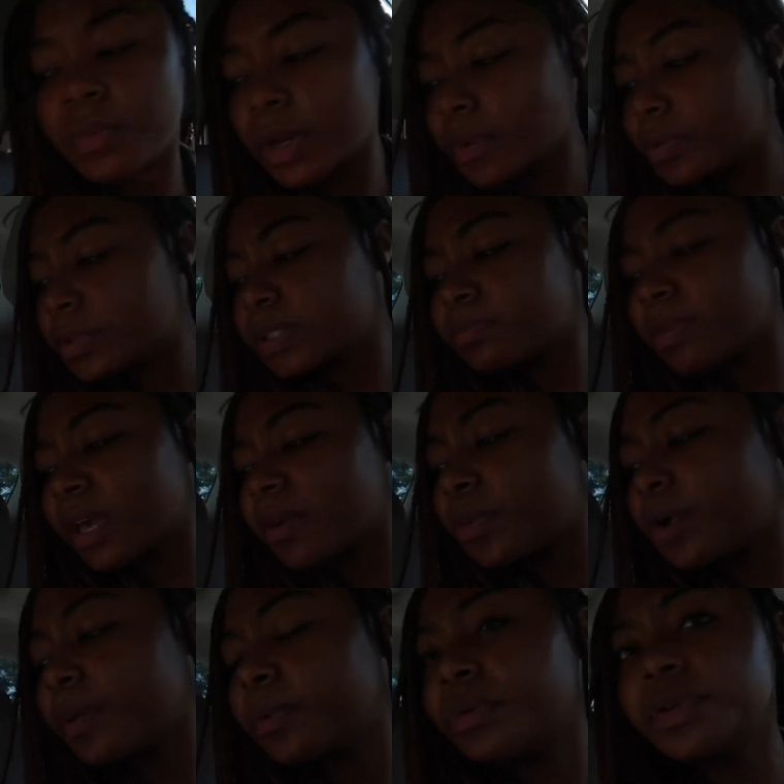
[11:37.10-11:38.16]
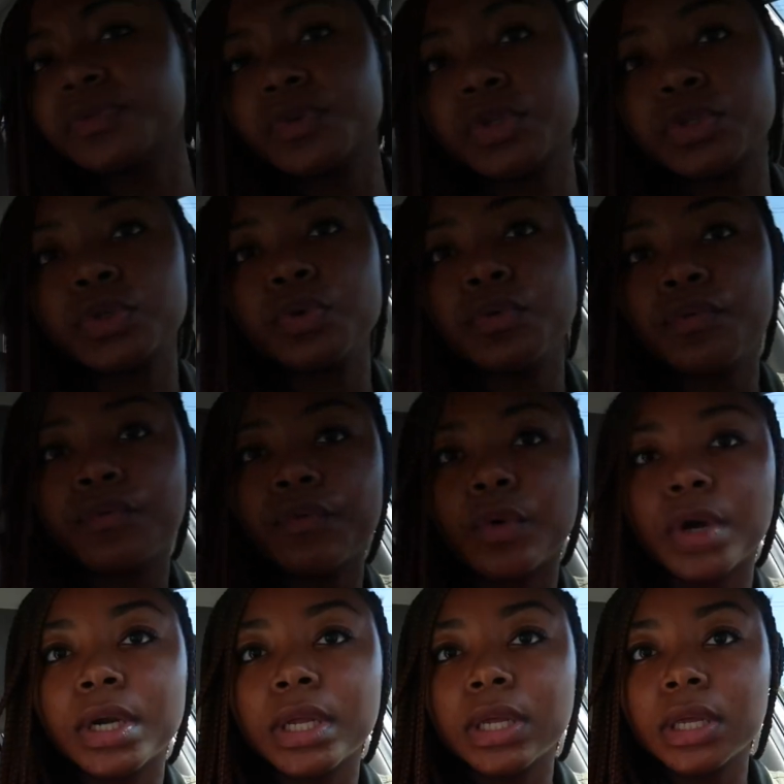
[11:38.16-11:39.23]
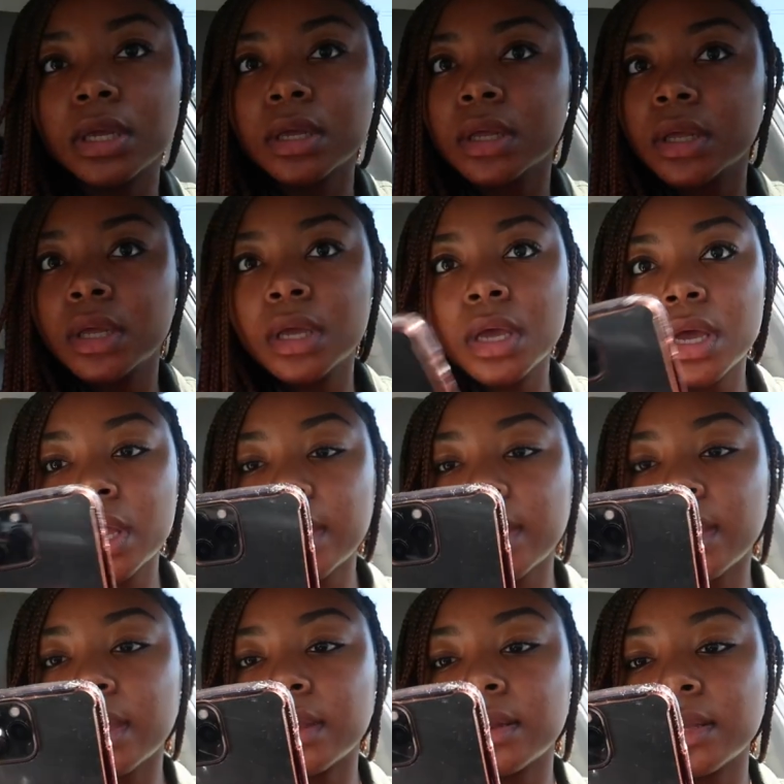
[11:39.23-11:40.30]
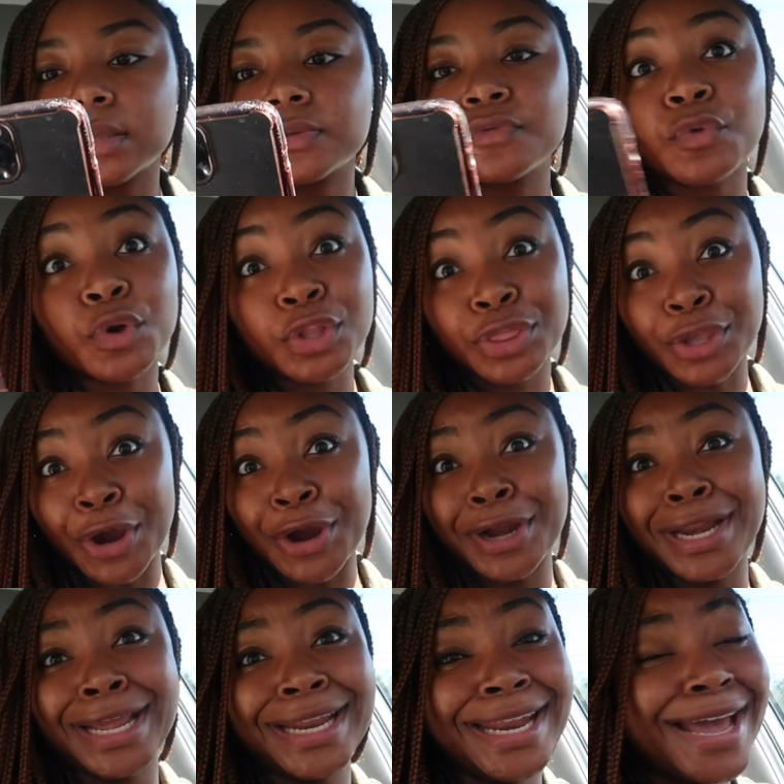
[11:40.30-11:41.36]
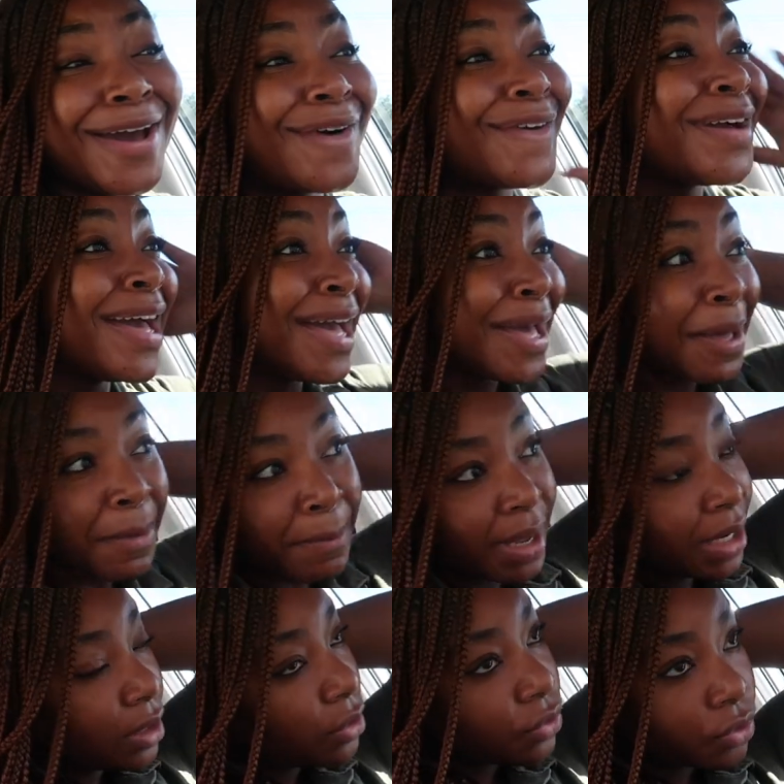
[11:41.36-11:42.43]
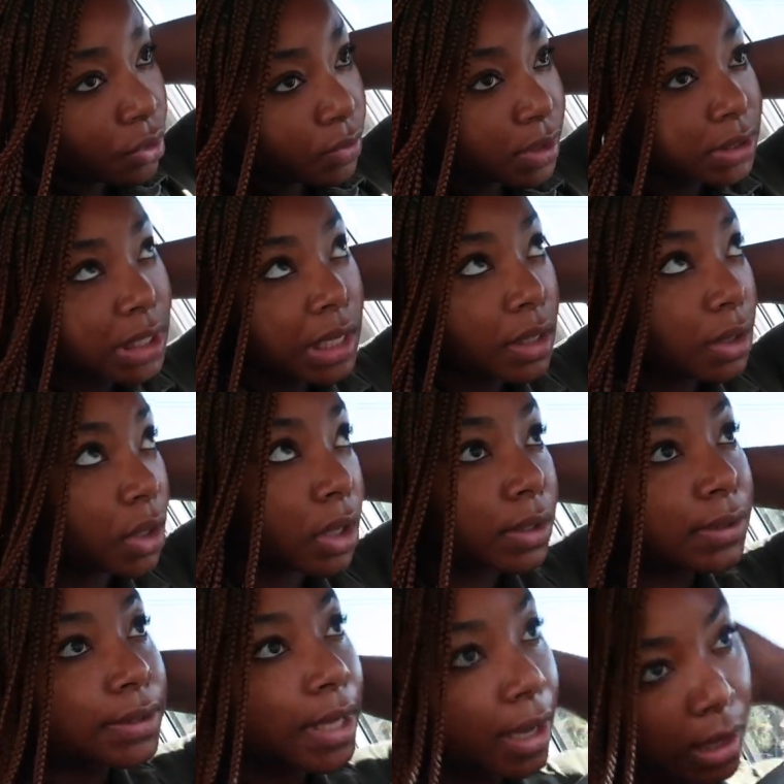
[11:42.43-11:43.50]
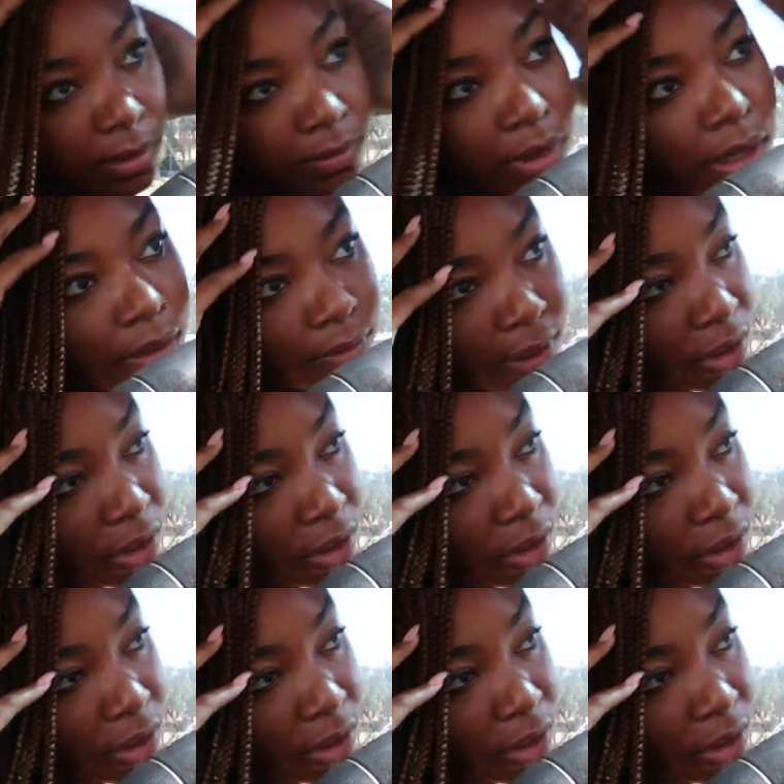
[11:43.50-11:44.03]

what it was. My appointment was for two forty, and it's four thirty. My nails always take a long time, like